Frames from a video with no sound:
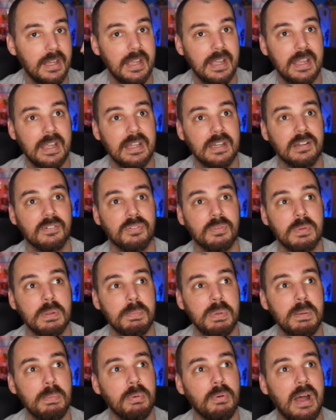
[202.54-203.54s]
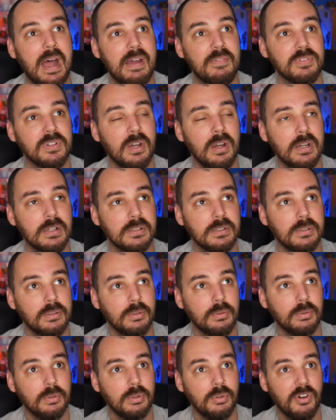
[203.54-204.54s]
and from the people I've talked
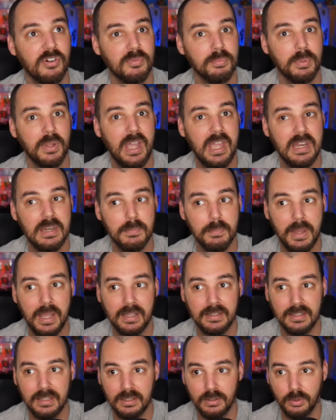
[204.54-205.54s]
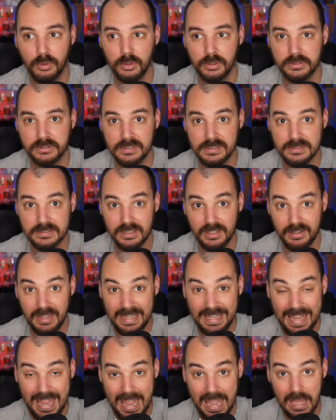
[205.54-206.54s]
to who have played Bayonetta Origins,
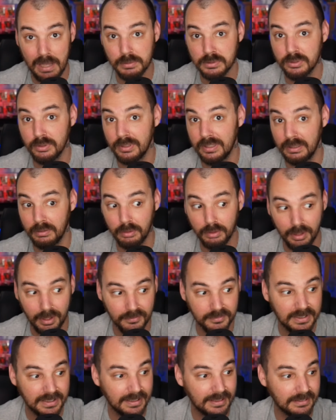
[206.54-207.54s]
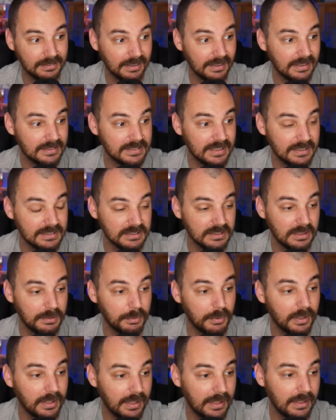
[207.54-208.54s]
they absolutely loved it and think it's a
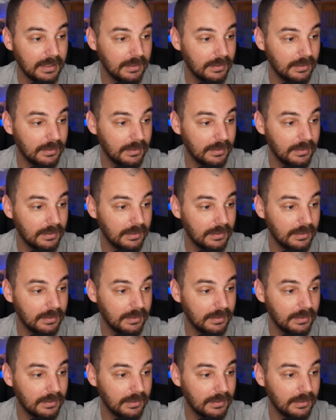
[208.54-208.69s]
sleeper hit.